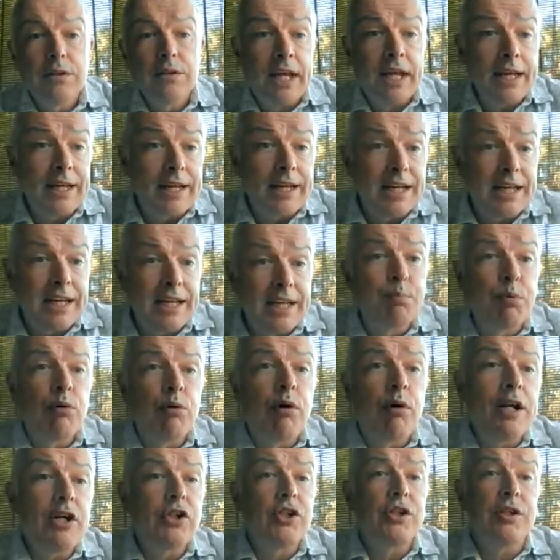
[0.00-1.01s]
Take
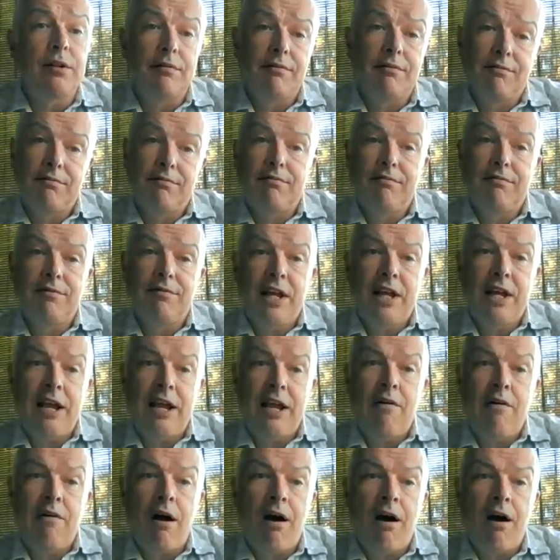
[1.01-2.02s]
inspiration.
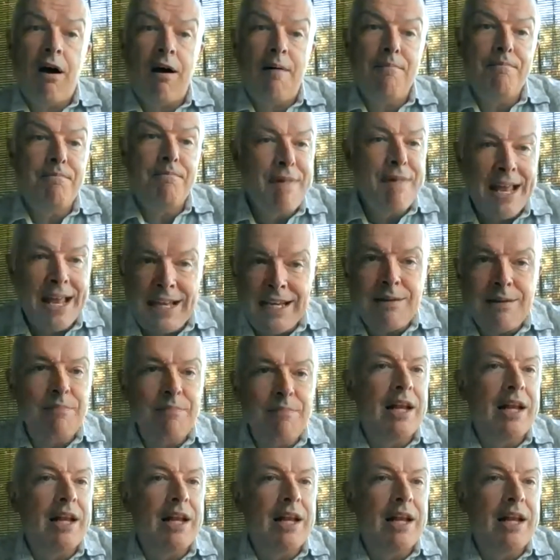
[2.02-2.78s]
There are many,